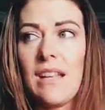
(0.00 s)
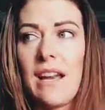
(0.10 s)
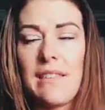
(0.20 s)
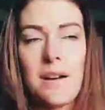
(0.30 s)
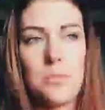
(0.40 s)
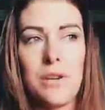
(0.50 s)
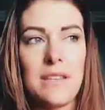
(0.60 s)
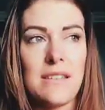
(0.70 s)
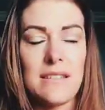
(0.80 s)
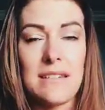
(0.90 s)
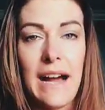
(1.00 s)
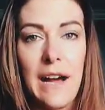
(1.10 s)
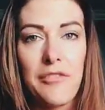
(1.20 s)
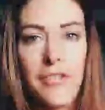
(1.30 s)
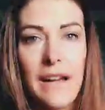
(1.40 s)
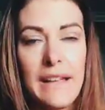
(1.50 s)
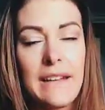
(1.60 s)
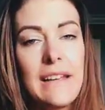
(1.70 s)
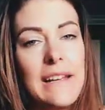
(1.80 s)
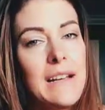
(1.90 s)
And I thought, boy, this is not
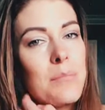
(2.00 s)
fun.